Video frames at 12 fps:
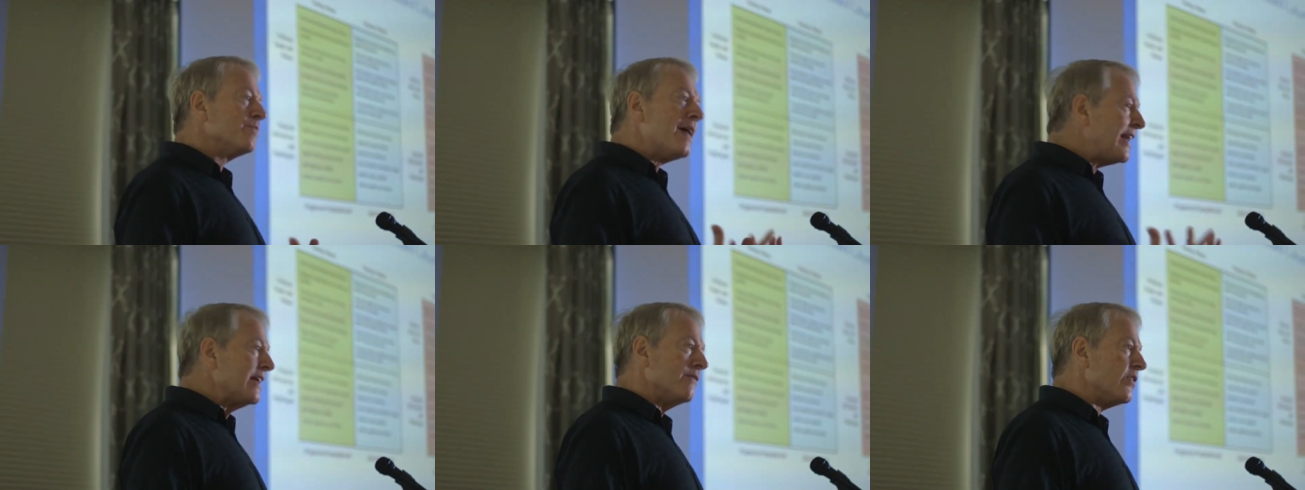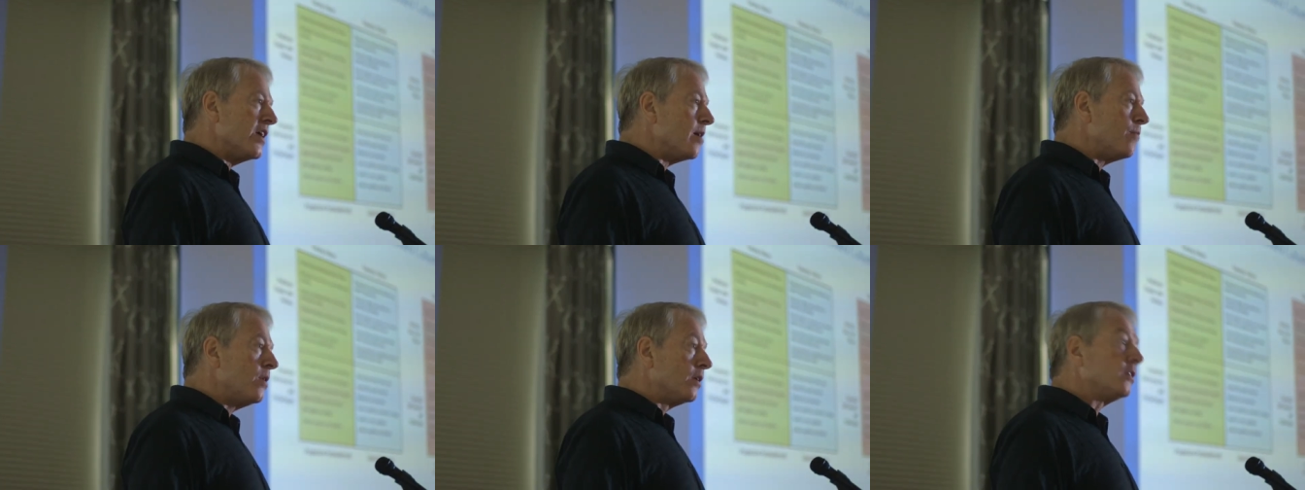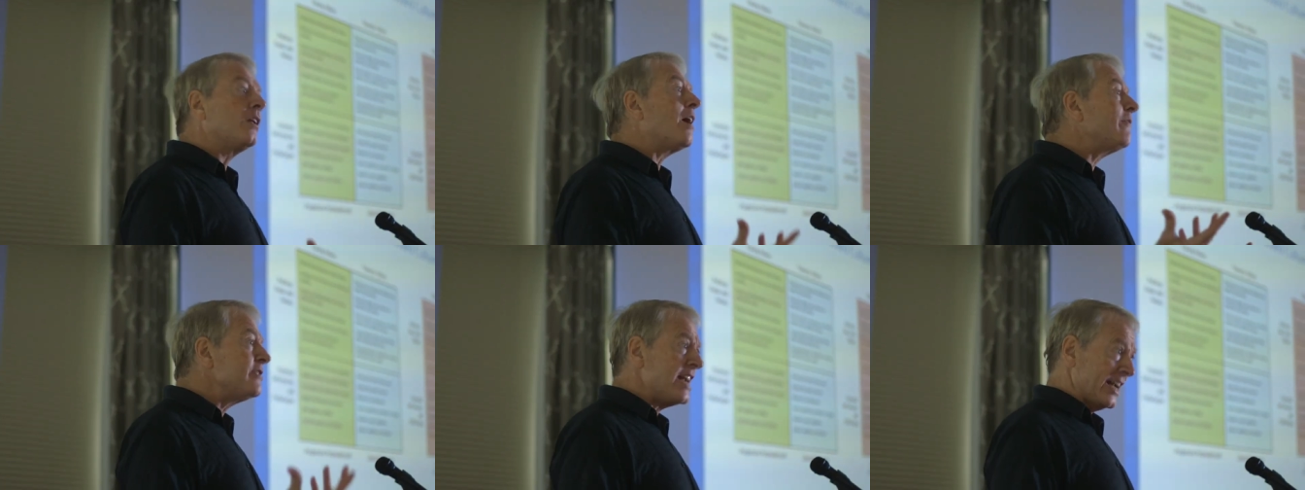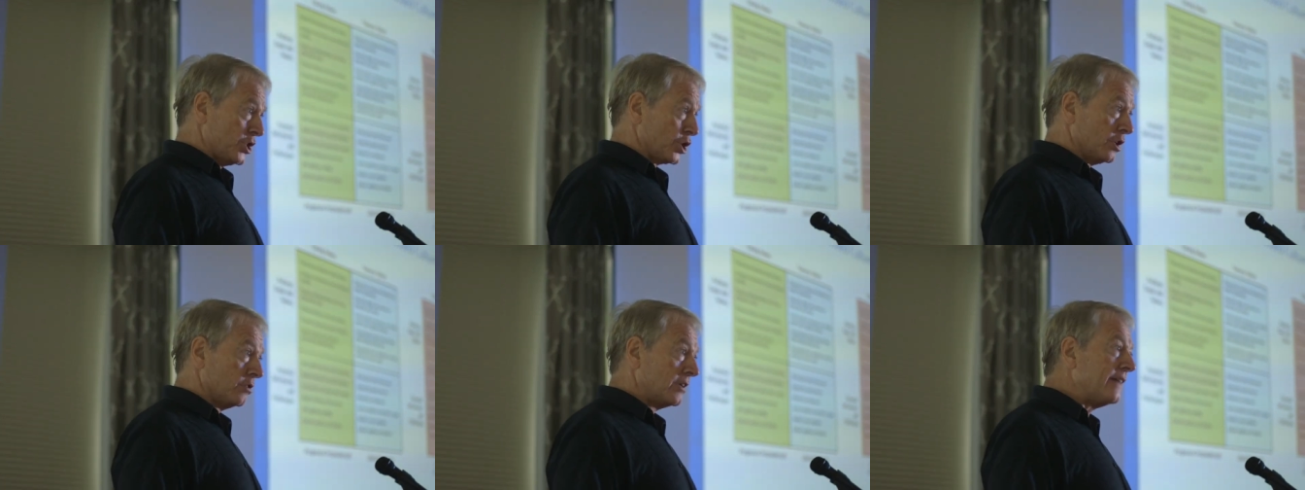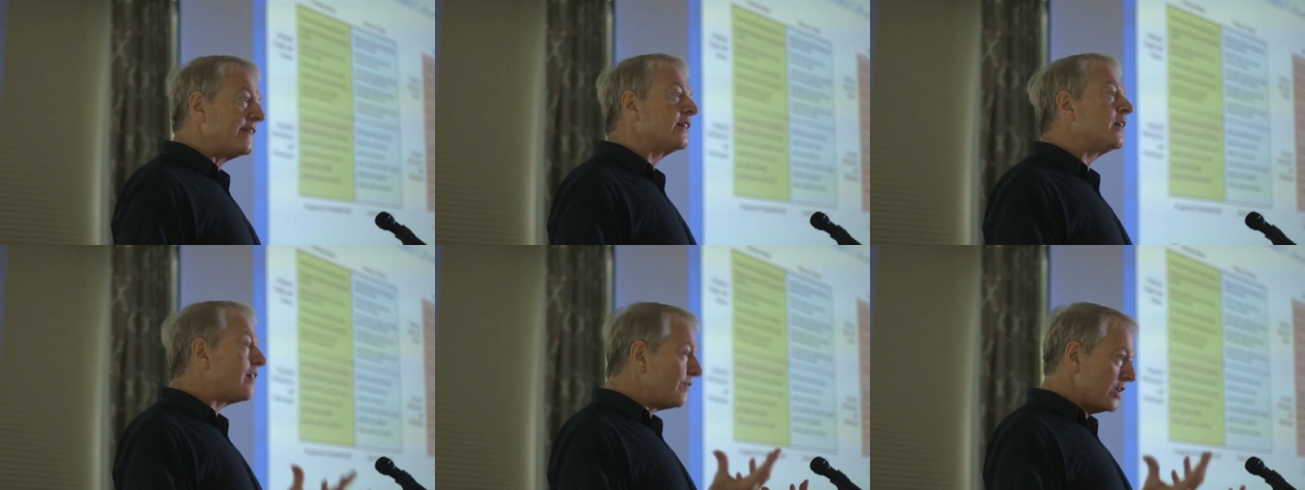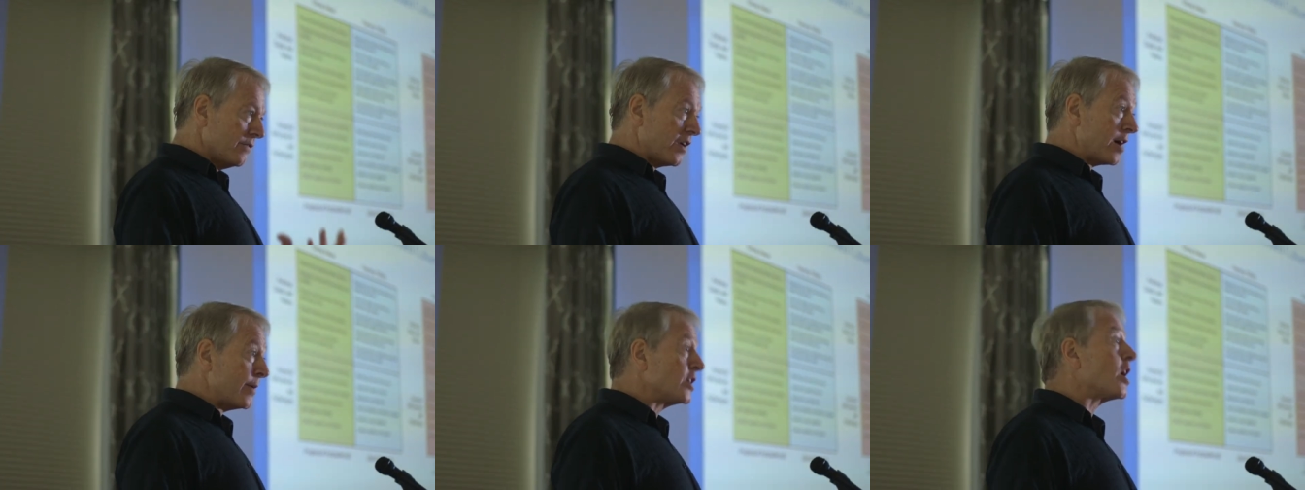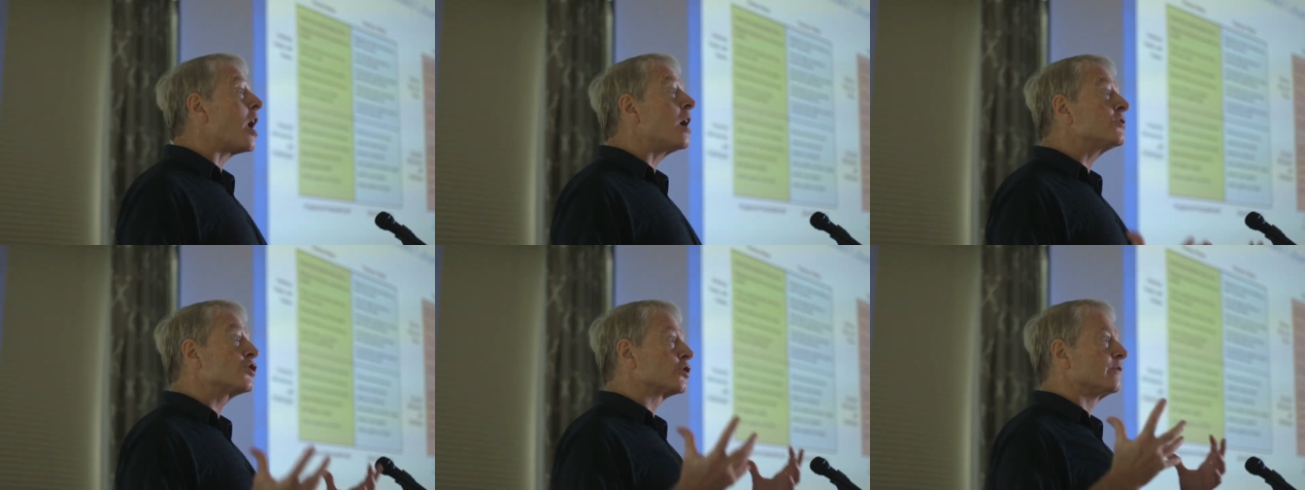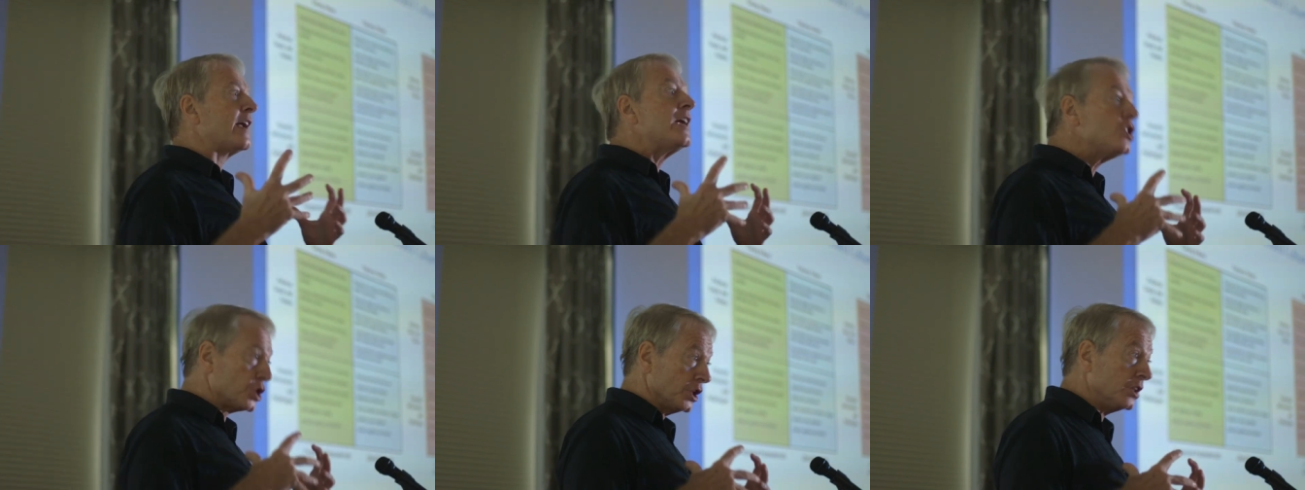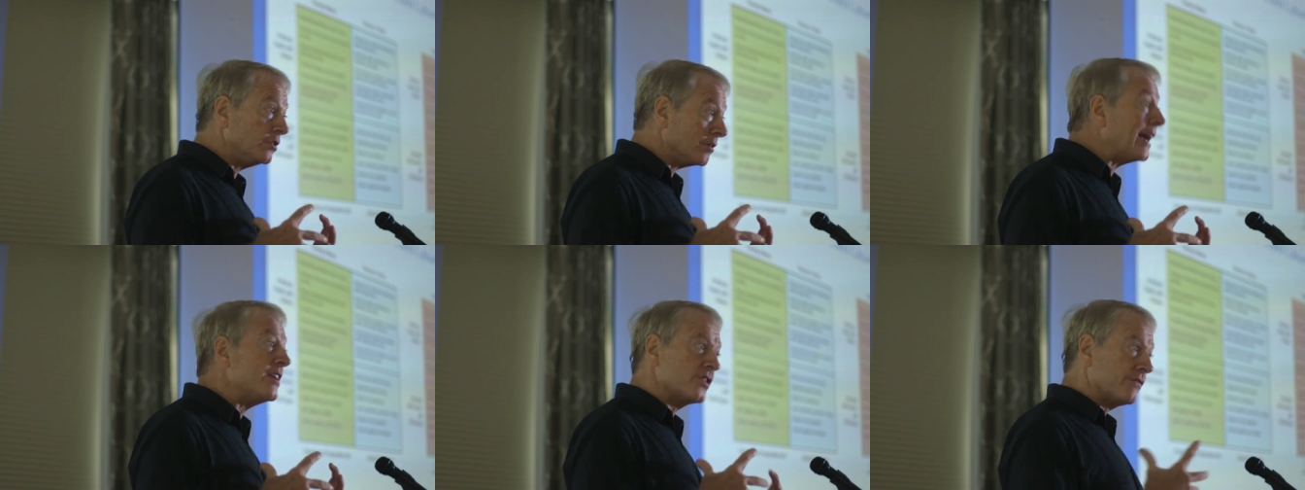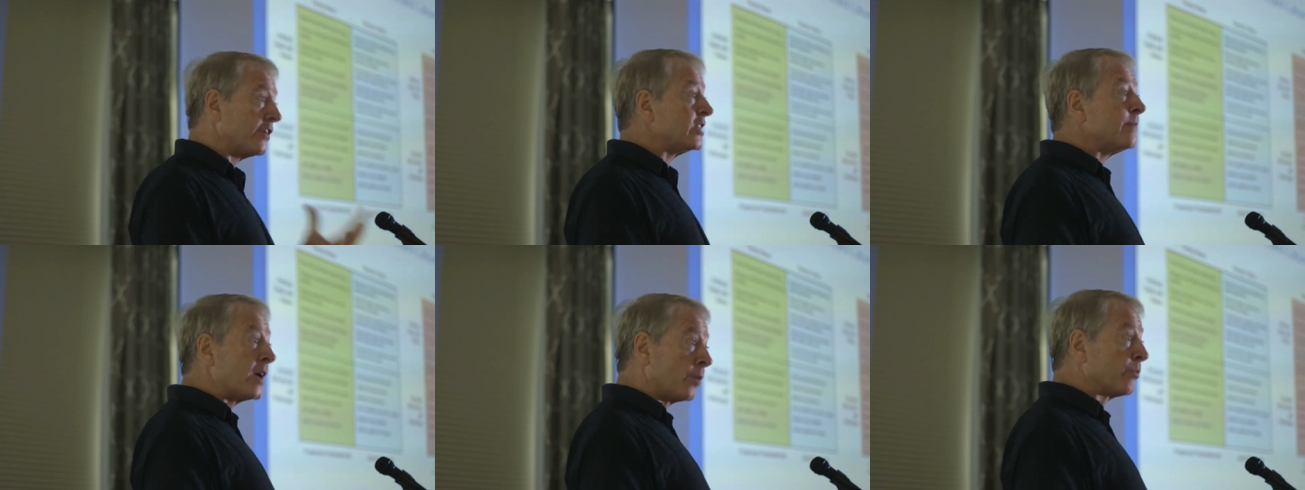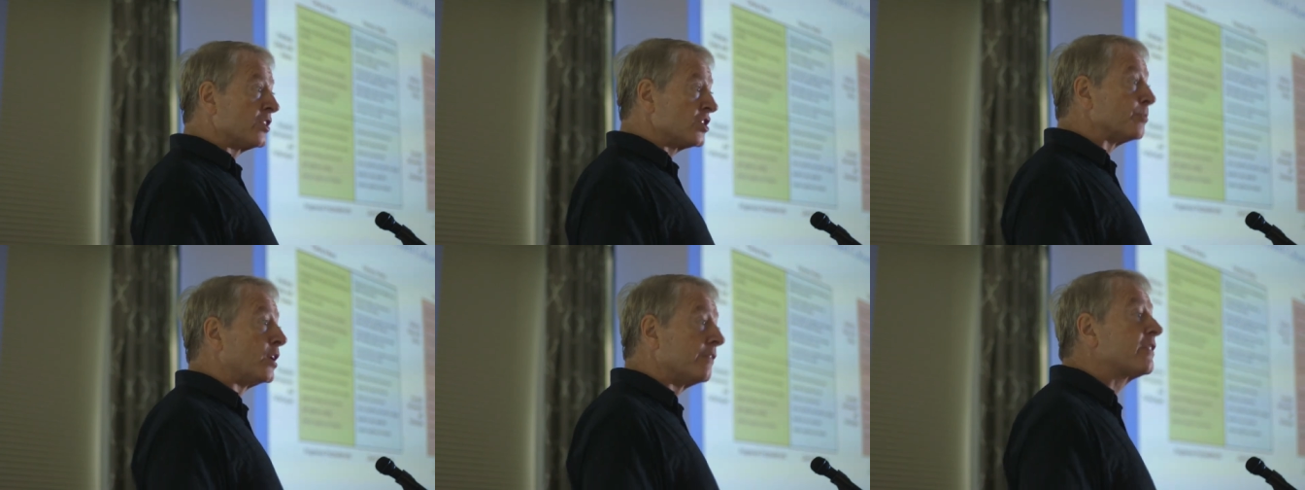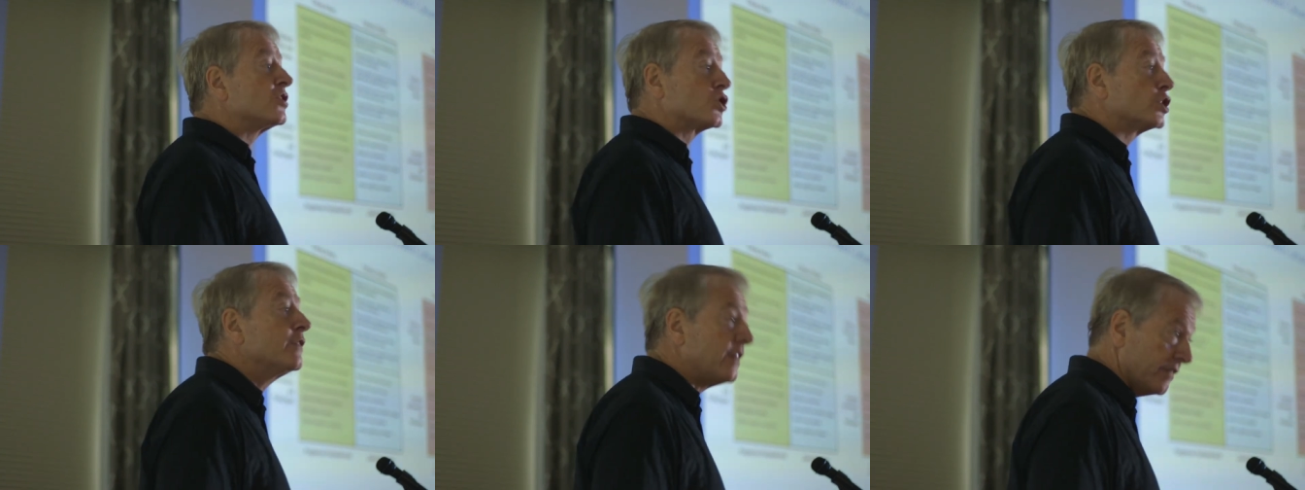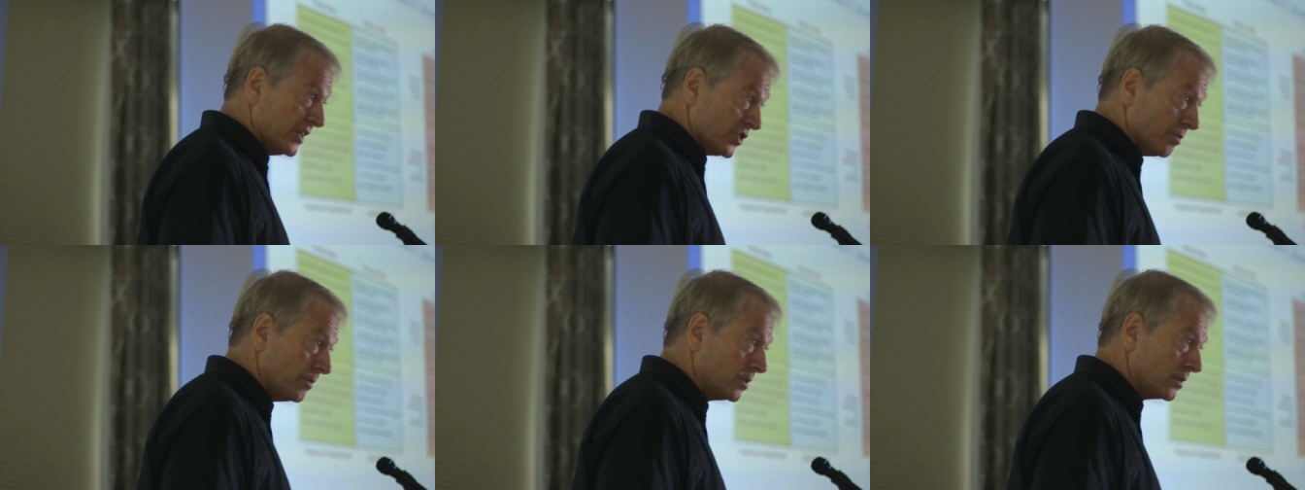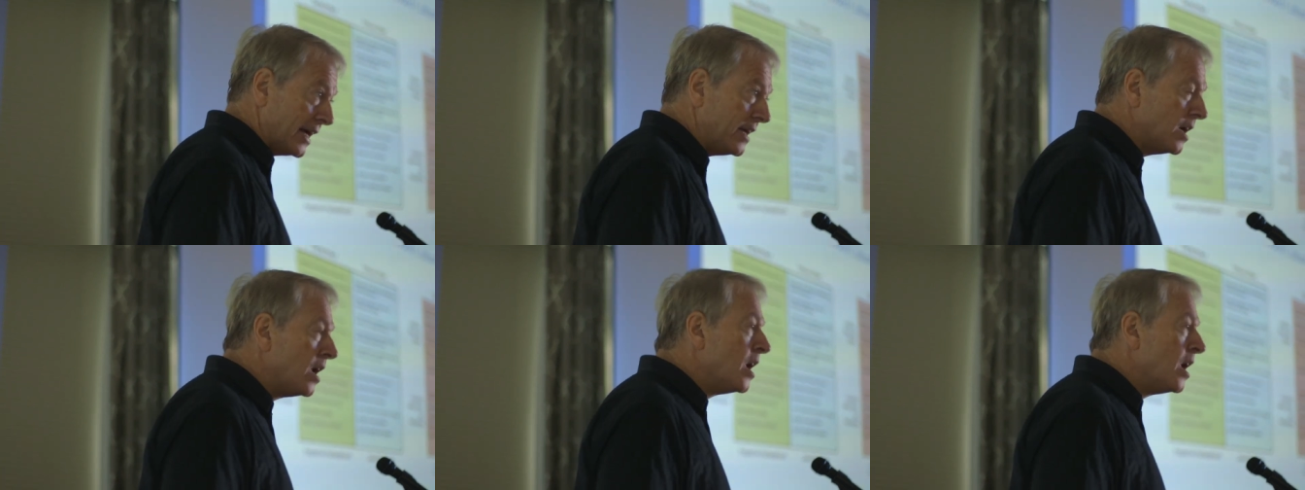many of them, love nature, right? They love the environment. Conservation, right, is a fundamental principle of conservatism, right?